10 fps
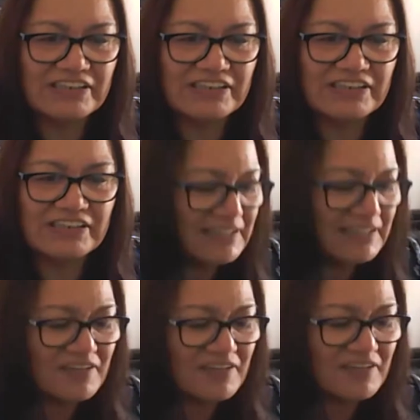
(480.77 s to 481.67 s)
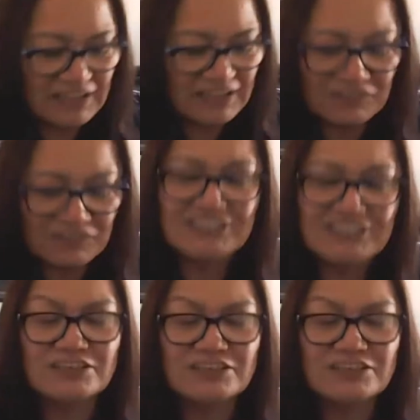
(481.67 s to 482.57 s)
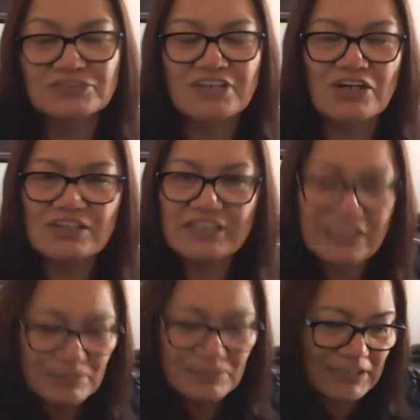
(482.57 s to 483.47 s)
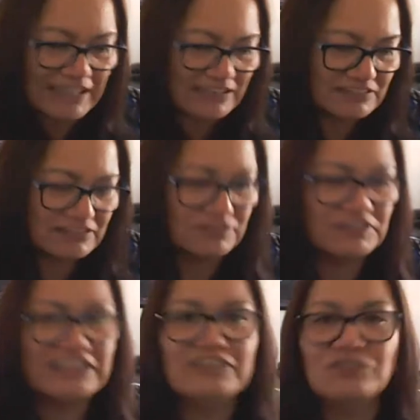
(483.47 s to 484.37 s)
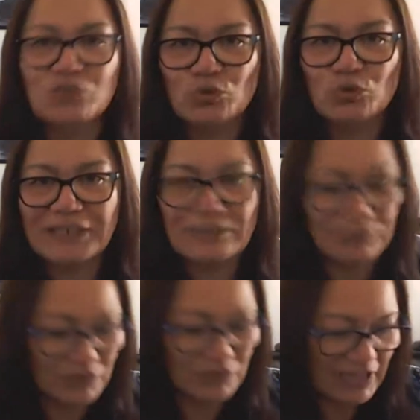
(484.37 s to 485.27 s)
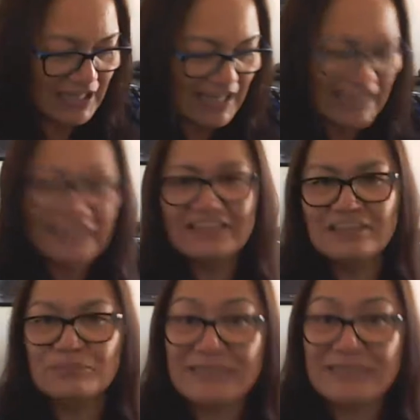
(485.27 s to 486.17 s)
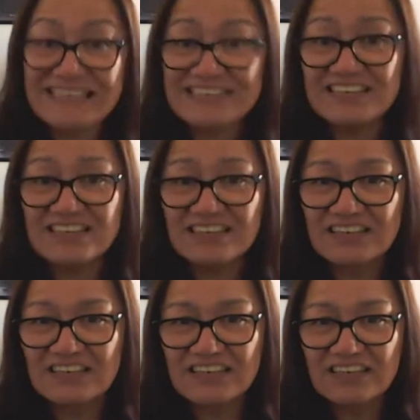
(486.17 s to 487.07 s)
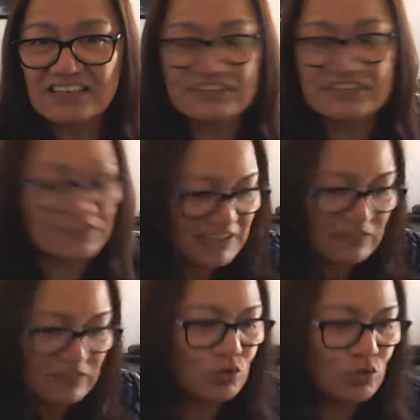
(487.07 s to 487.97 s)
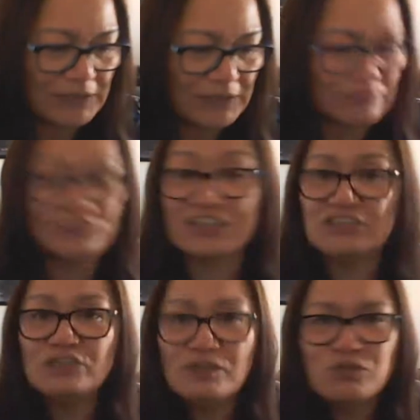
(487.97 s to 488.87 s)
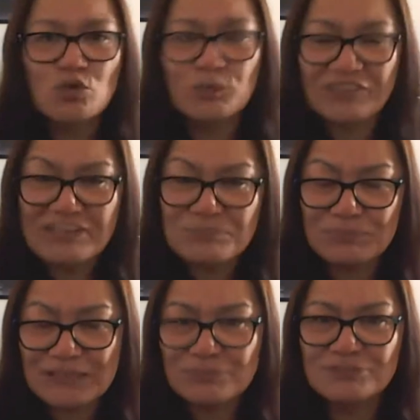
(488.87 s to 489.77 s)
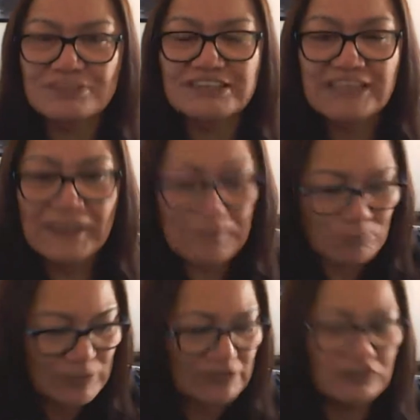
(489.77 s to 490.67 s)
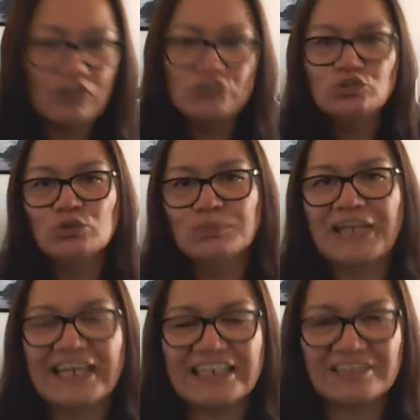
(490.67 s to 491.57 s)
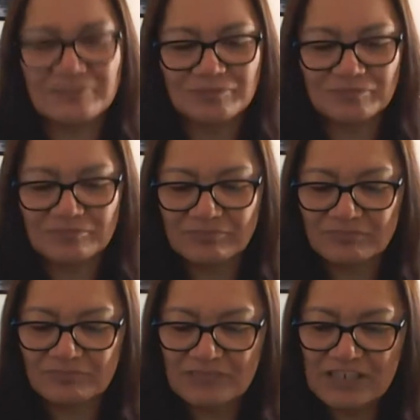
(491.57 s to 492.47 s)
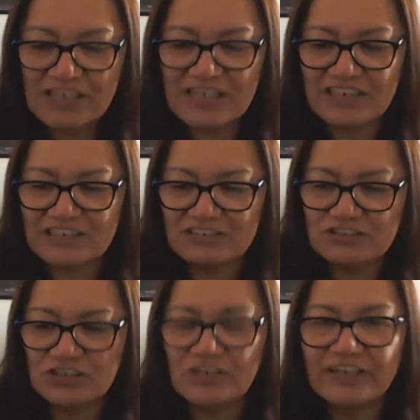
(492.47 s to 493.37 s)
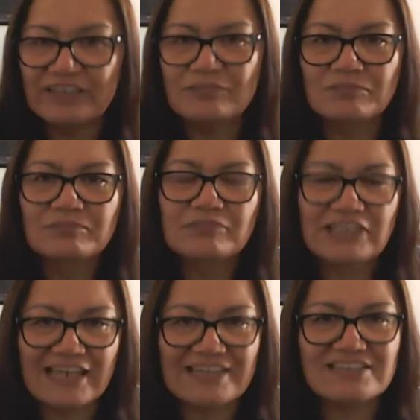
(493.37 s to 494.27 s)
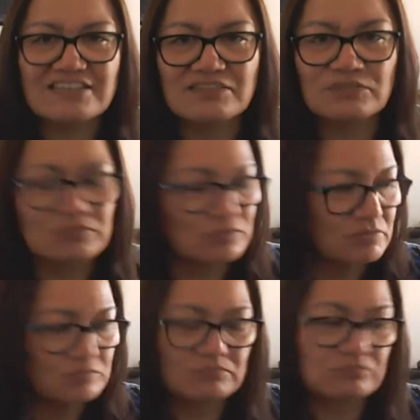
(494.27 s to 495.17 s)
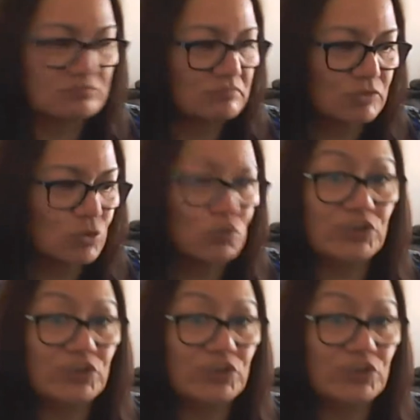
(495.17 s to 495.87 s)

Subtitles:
You got enough vegetables on that plate to feed 4 people, and the meat to feed 4 people. So you got 4 people's meal on your plate and a giant glass of cordial.